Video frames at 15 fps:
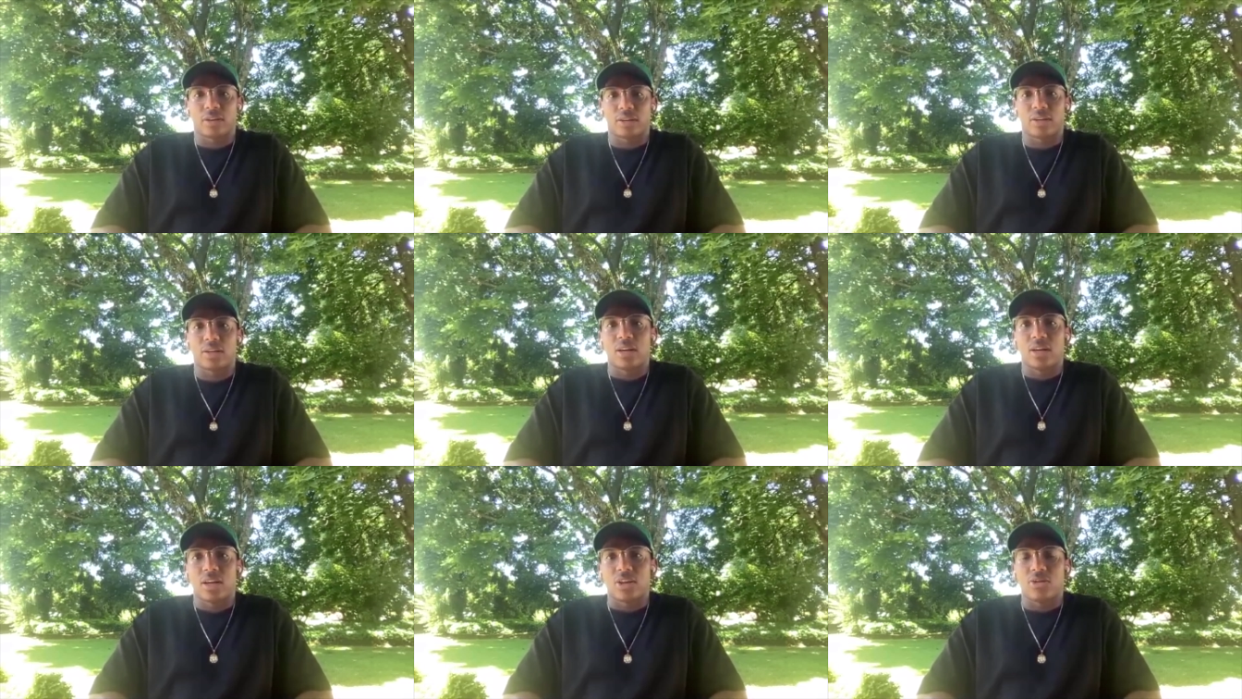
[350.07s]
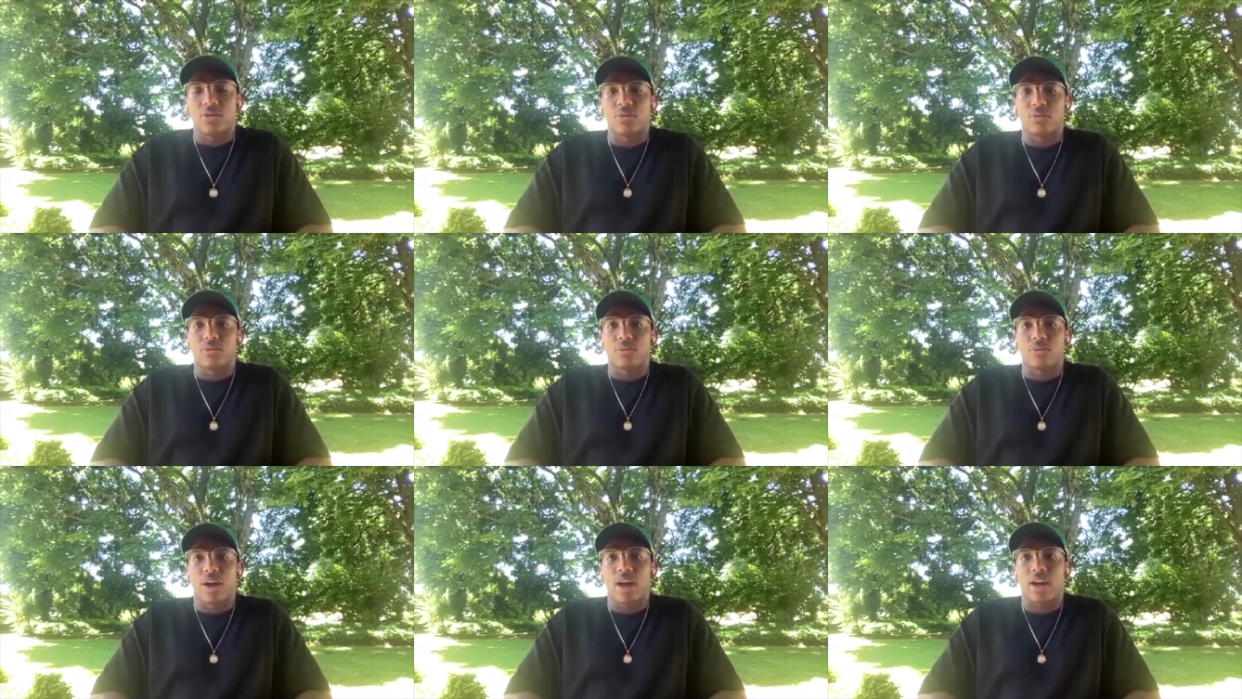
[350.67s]
and
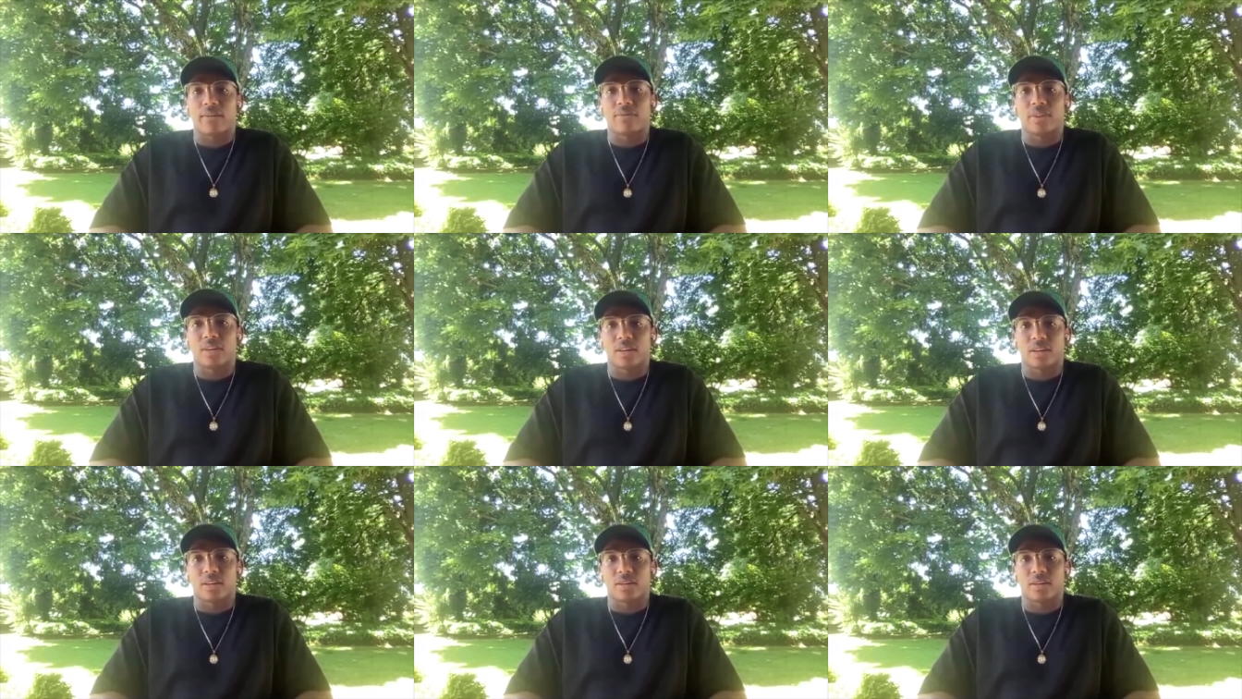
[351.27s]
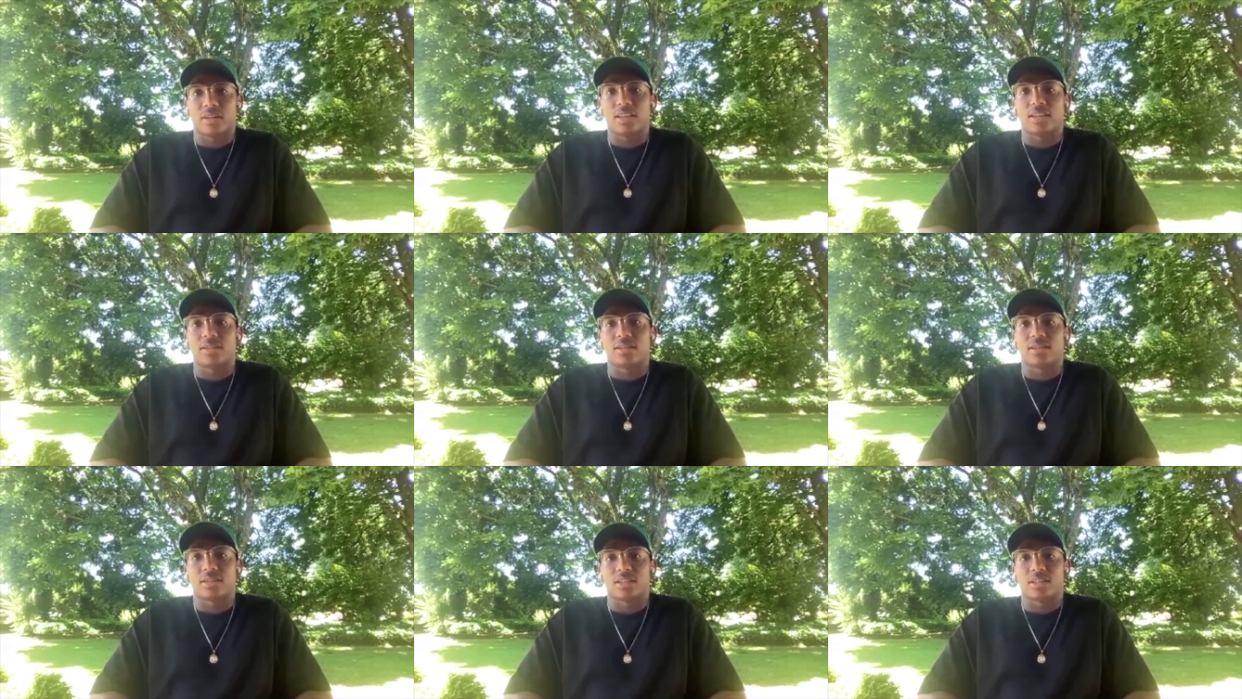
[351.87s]
you have the daily
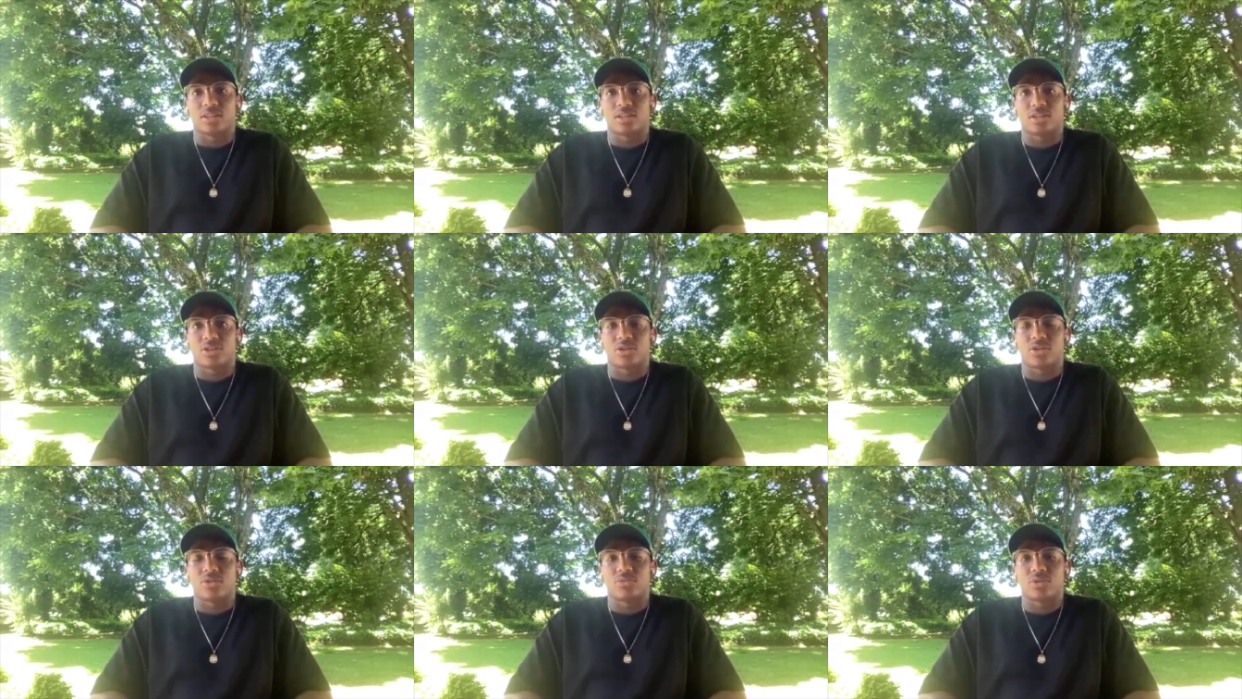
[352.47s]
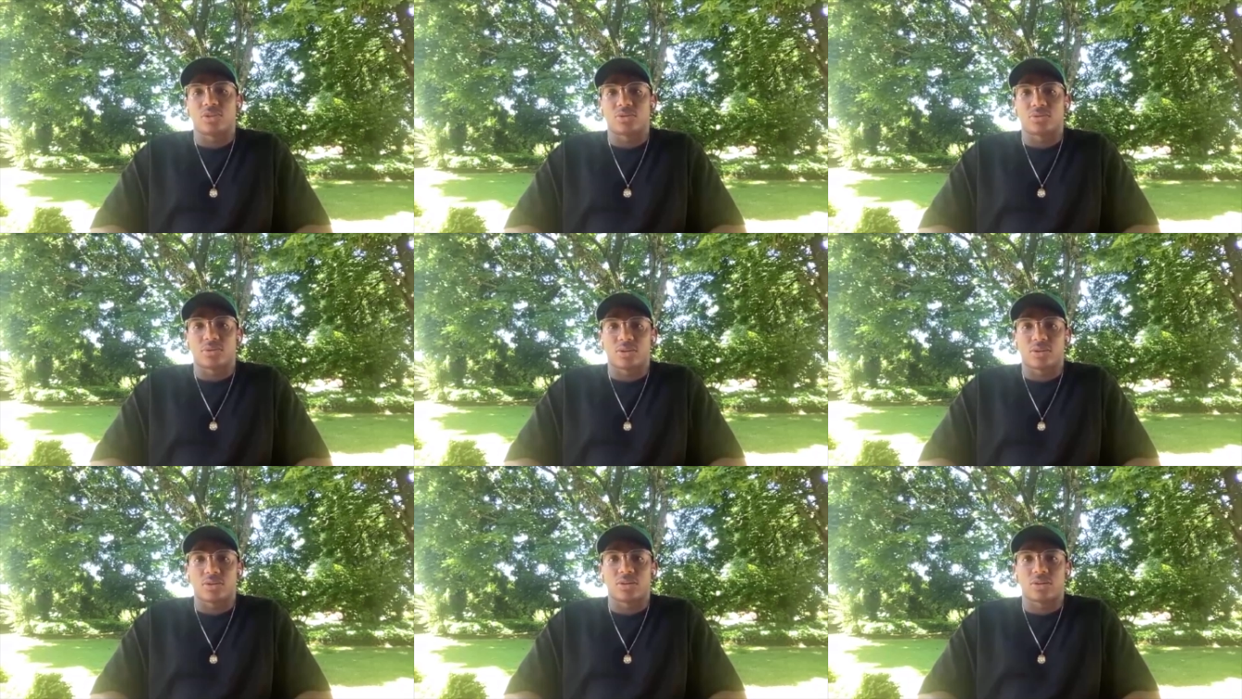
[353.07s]
decision to choose which one
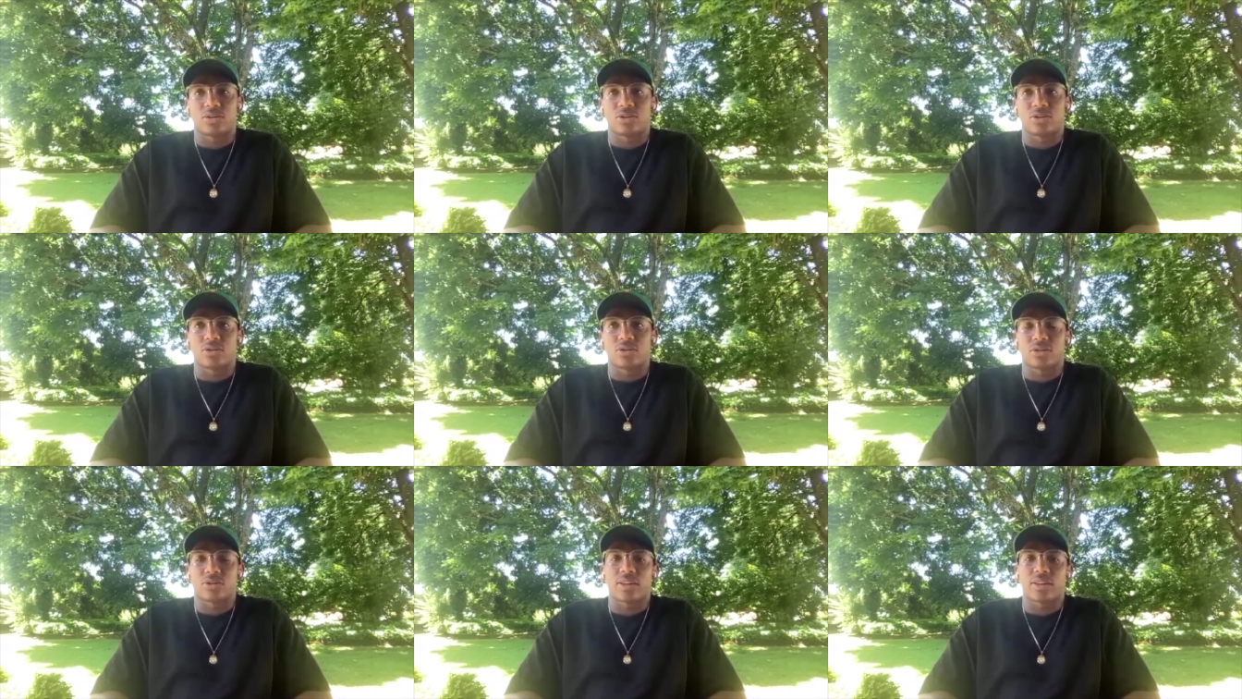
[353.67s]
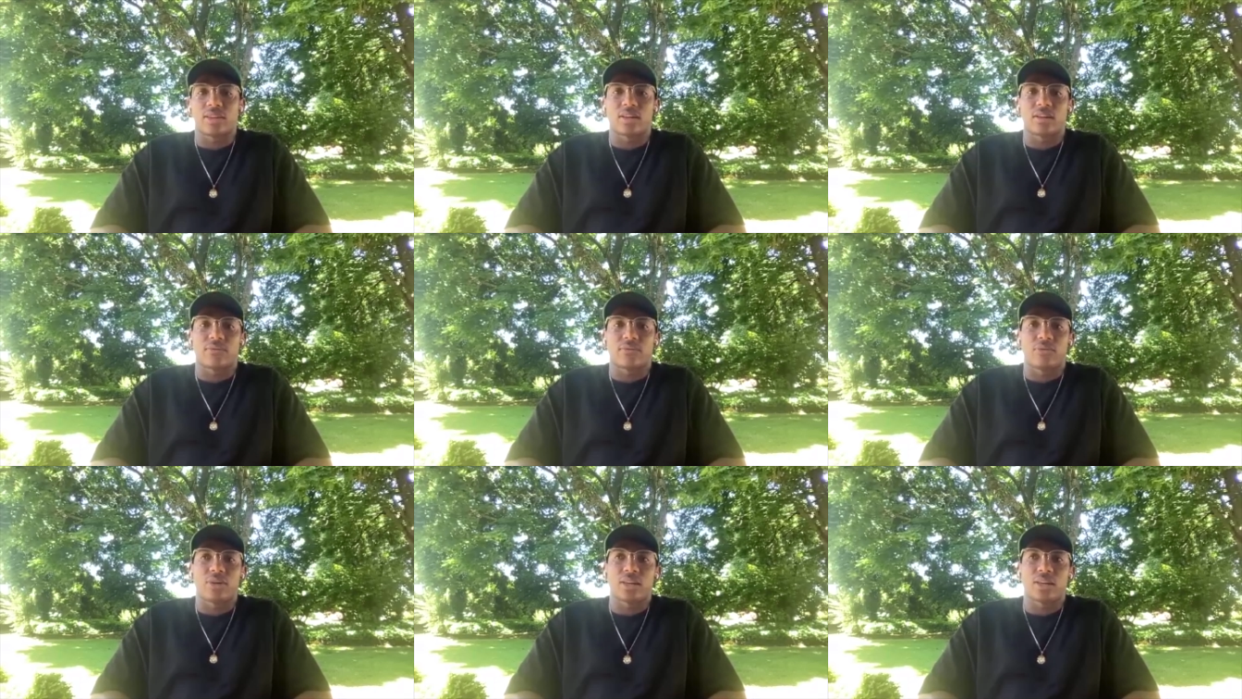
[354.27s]
you're going to choose. So I think
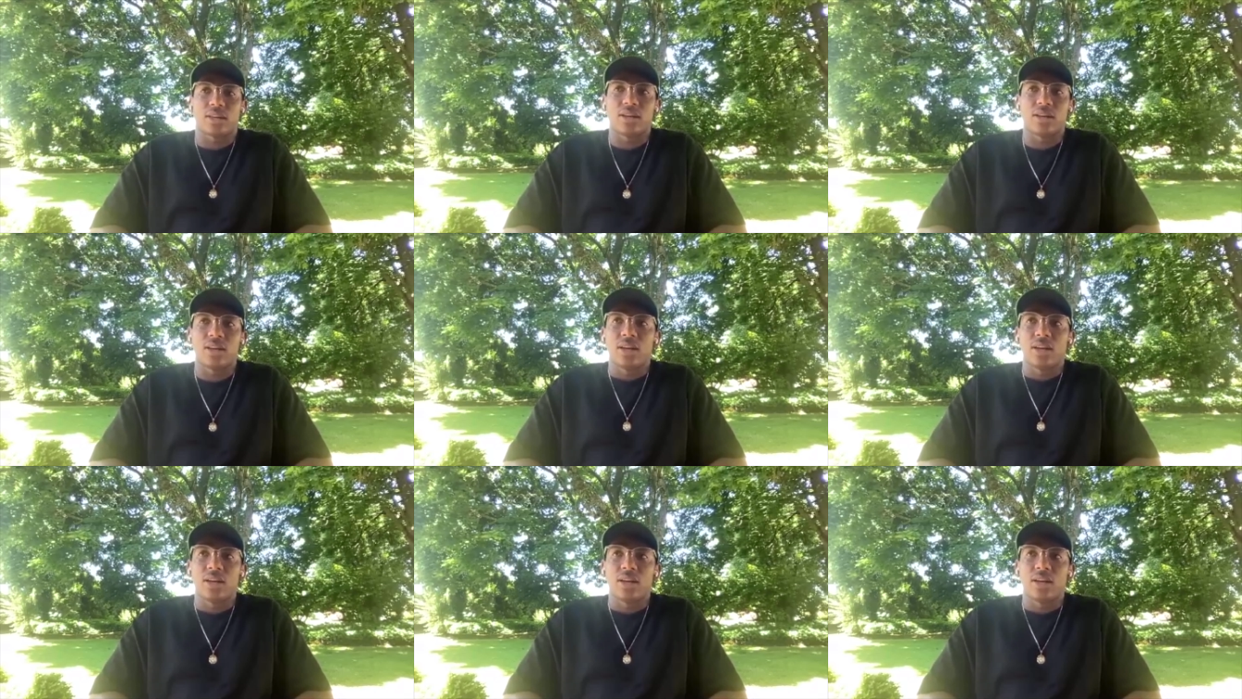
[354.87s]
if we can